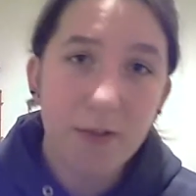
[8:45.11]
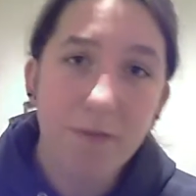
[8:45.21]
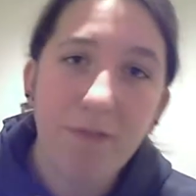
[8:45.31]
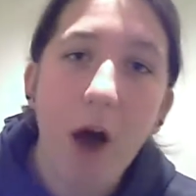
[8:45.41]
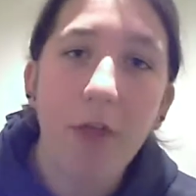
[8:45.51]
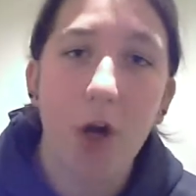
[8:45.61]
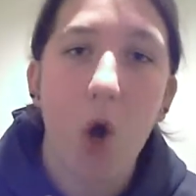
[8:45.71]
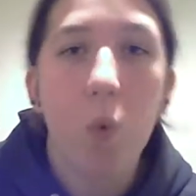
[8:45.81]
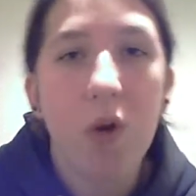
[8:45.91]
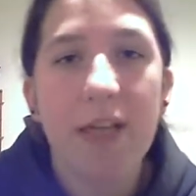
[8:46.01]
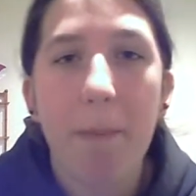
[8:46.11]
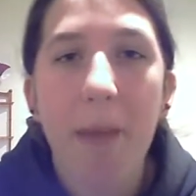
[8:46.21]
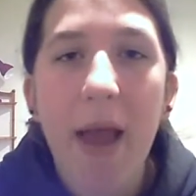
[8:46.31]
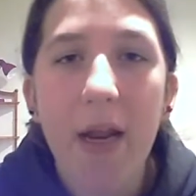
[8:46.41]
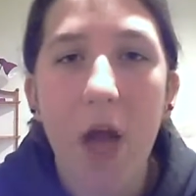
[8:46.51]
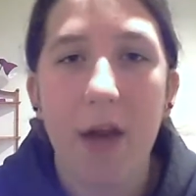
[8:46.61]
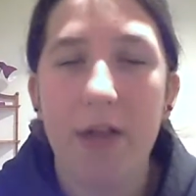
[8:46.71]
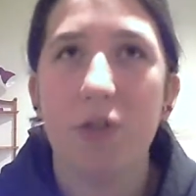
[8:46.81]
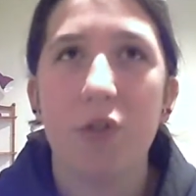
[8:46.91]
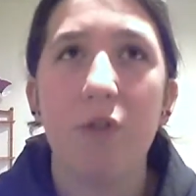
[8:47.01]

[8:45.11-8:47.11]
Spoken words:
His father worked at the Pentagon and